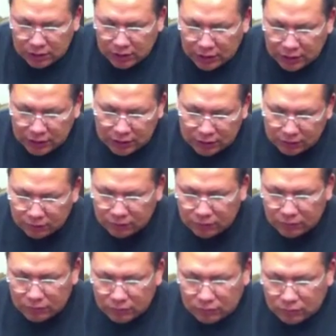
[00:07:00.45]
then you could
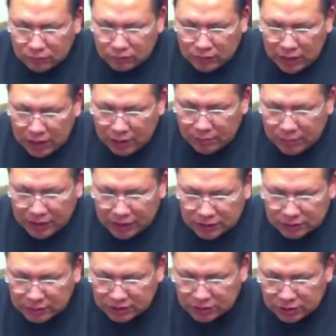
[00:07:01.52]
make as
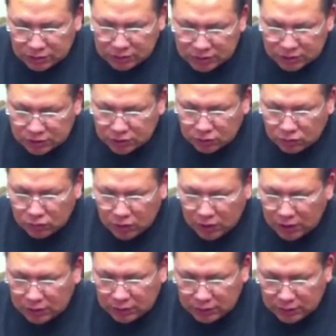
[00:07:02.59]
much hoops as you
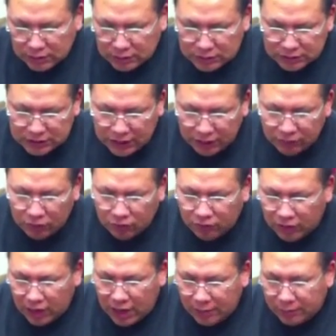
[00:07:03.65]
want. Just kind of
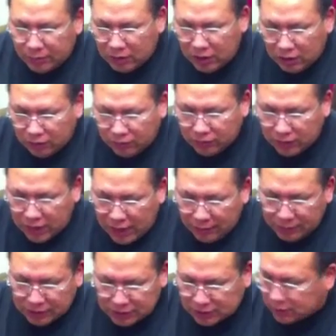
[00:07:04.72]
overlap
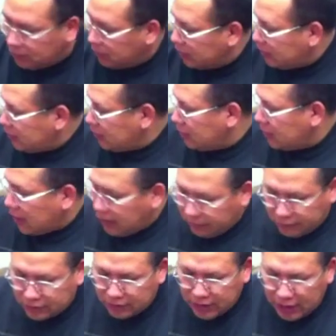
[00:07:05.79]
it just a bit.
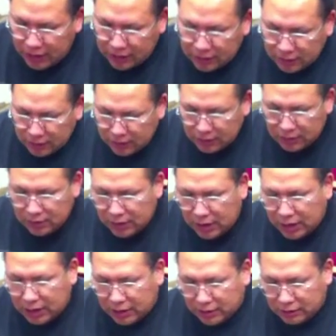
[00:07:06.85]
After that,
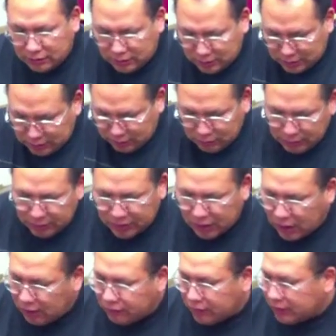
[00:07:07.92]
you can rip it
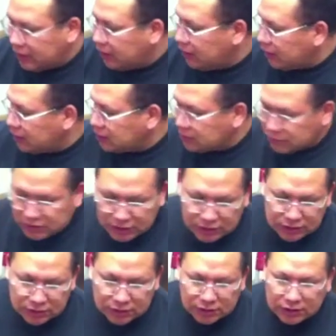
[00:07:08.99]
off right there, get some
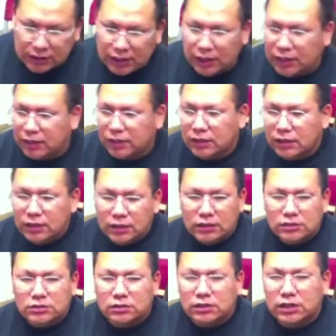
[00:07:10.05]
scissors and cut it.
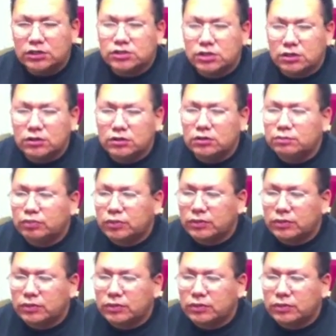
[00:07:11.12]
So there's your hoop,